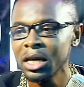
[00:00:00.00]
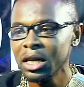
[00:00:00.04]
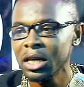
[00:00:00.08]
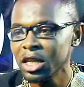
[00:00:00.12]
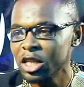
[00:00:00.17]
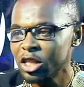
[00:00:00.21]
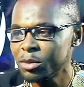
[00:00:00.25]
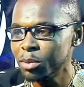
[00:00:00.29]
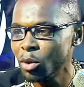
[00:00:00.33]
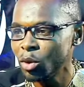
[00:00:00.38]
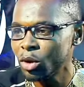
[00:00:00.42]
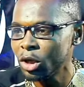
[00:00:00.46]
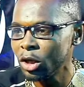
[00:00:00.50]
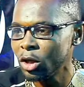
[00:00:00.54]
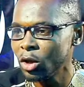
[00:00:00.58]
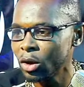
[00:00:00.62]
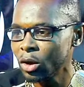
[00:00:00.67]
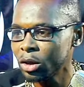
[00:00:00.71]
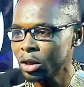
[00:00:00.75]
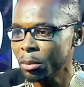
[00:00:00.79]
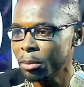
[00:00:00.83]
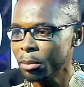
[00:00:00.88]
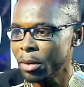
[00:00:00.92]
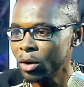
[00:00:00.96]
He spoke a
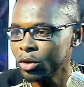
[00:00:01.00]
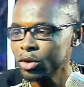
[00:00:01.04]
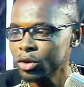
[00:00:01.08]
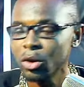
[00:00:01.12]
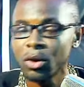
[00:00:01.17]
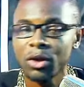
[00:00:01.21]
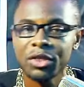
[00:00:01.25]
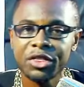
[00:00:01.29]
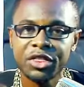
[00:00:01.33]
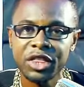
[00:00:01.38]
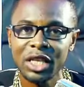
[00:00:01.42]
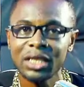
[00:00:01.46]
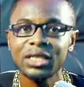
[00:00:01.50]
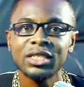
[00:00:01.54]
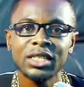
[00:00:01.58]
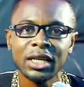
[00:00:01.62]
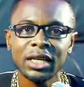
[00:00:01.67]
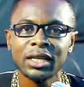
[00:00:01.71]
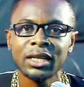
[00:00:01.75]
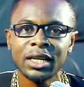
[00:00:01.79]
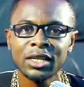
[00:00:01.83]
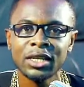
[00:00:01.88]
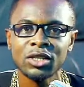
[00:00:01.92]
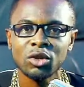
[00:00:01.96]
lot about the
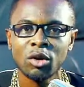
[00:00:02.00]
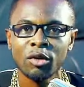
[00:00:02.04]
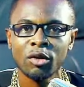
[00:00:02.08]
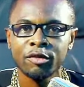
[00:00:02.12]
authenticness